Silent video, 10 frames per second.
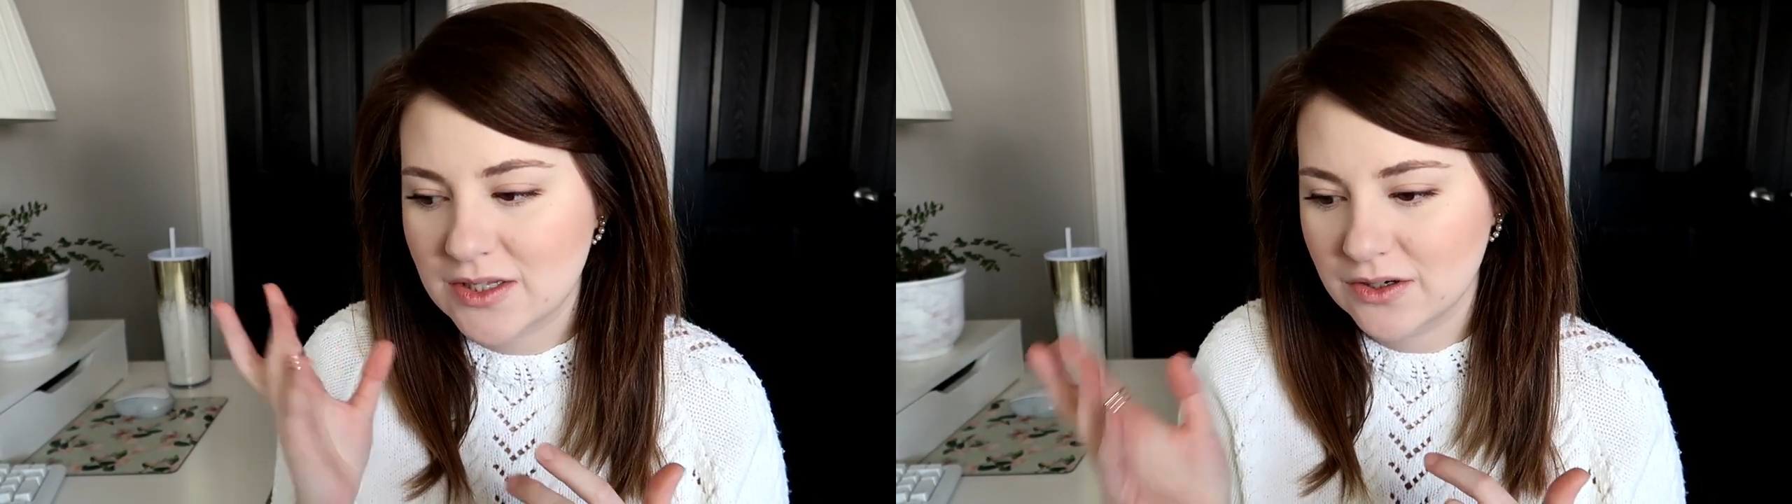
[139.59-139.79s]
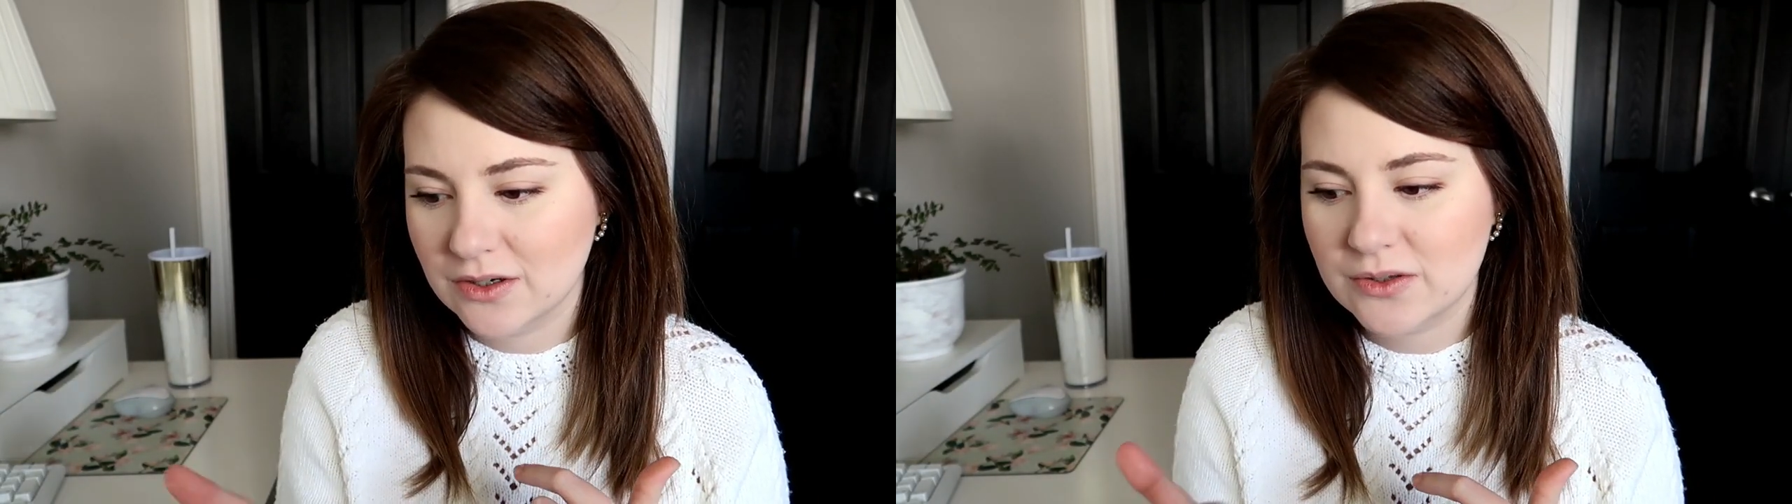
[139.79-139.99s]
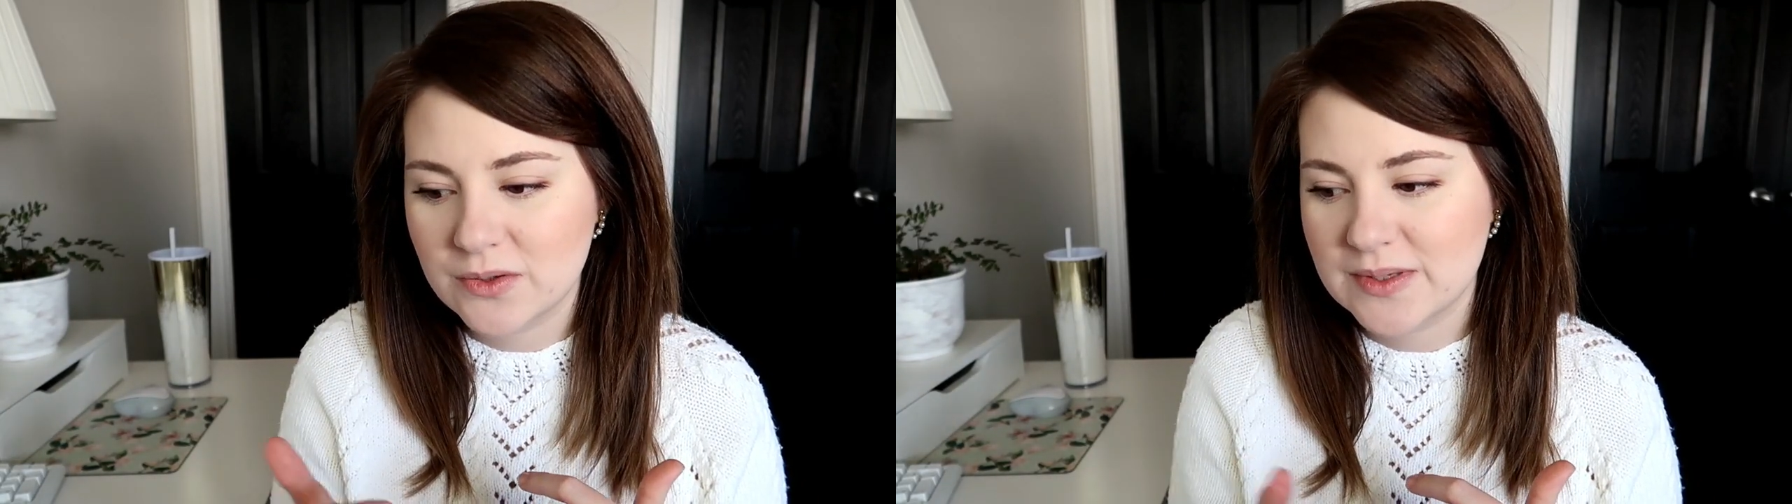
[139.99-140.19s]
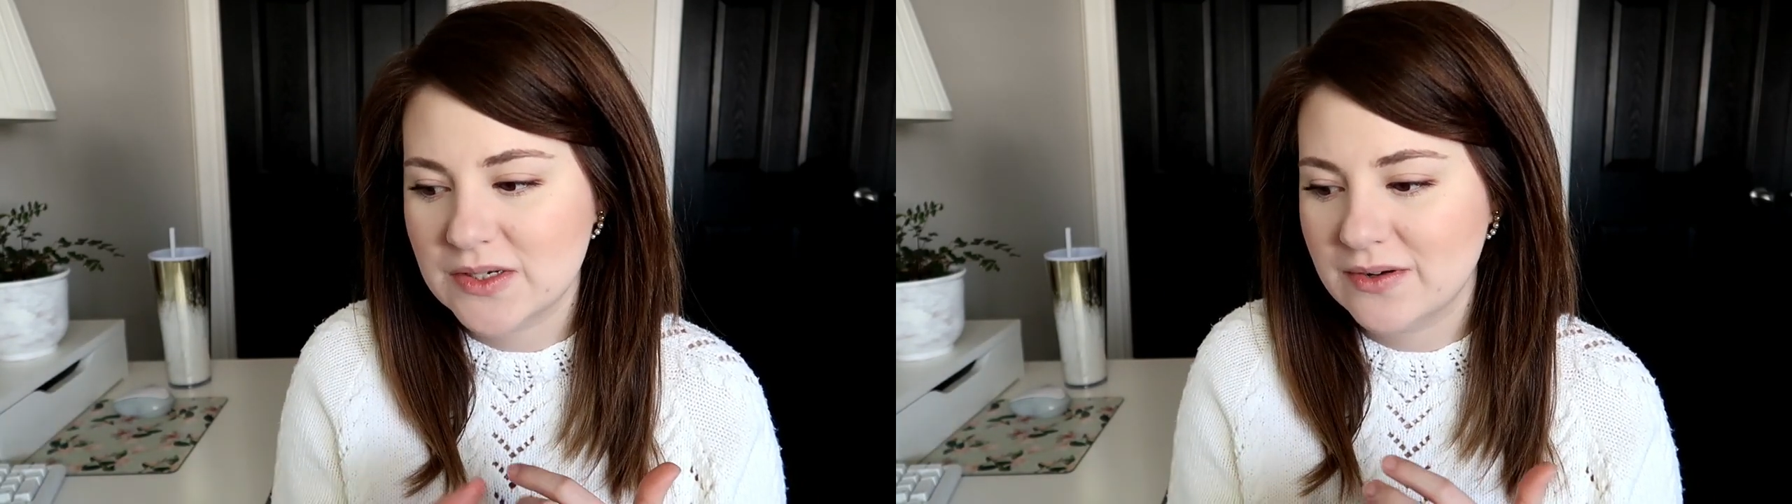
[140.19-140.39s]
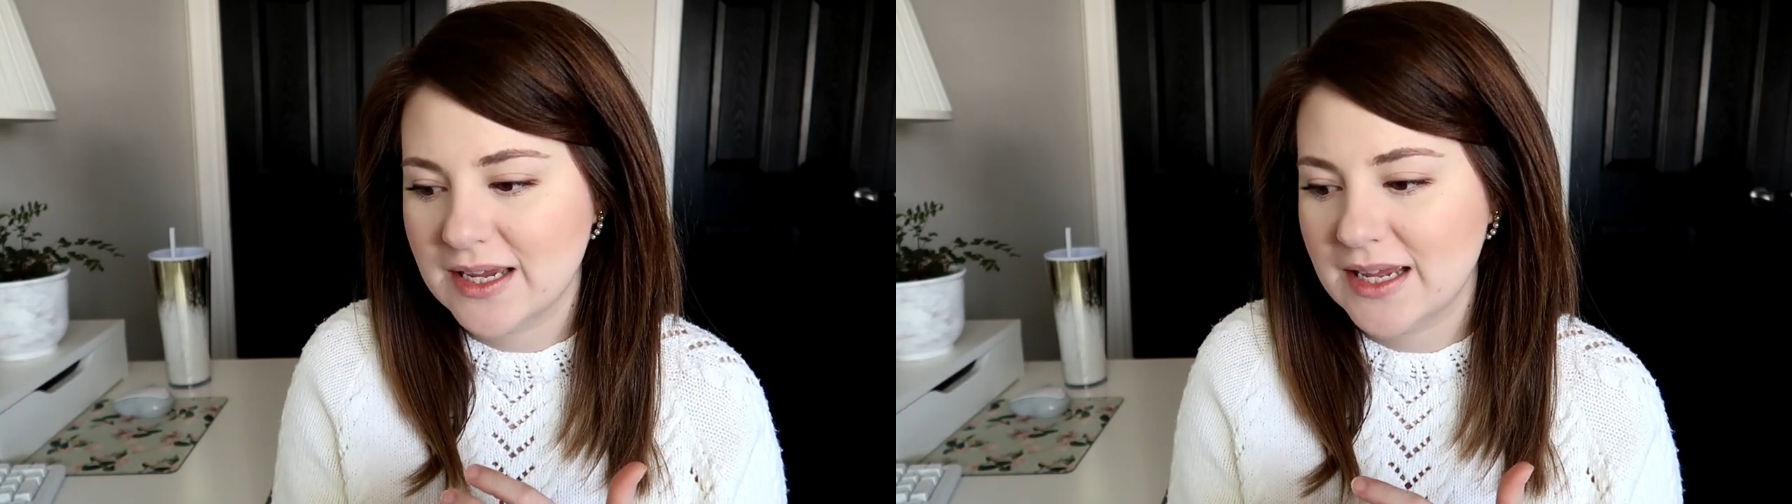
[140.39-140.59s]
to the girl who was
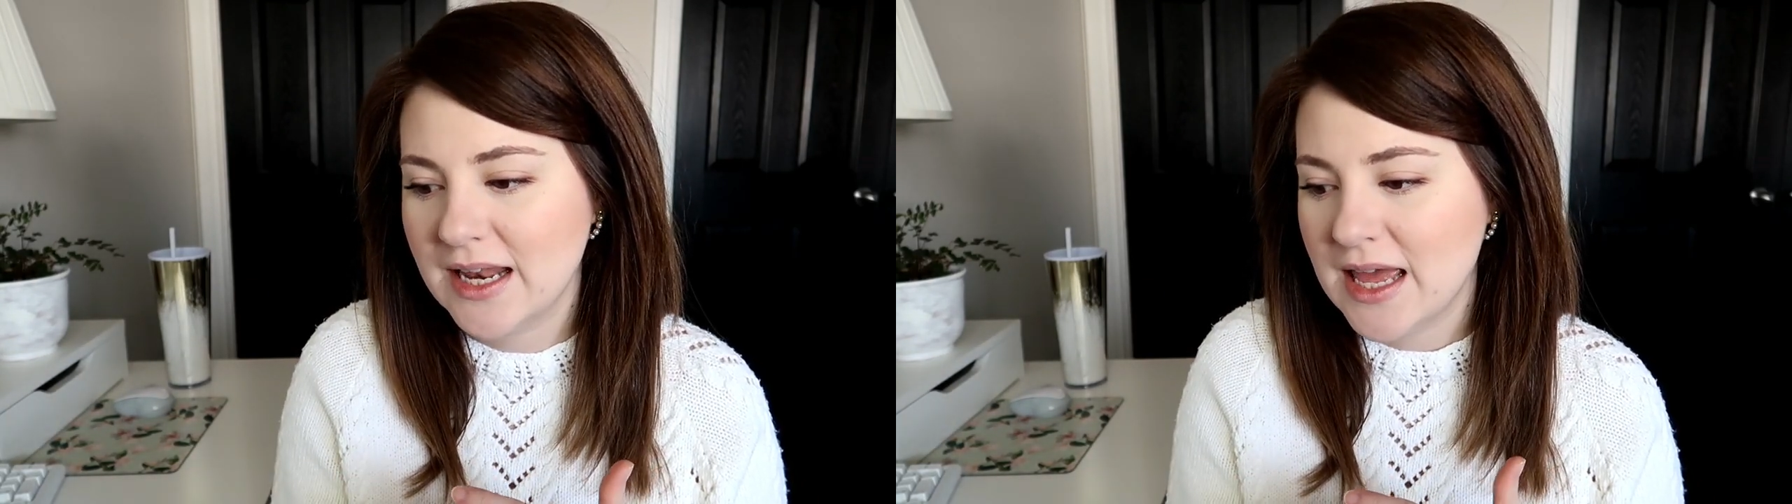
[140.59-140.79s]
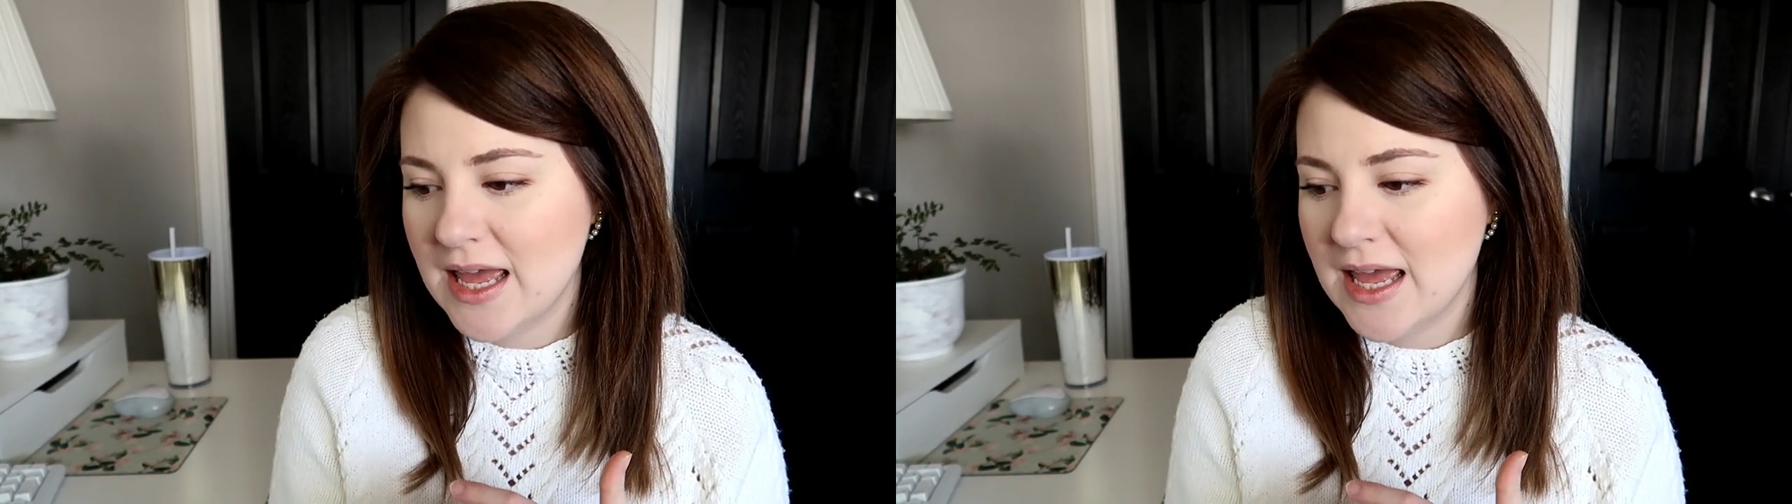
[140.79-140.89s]
doing it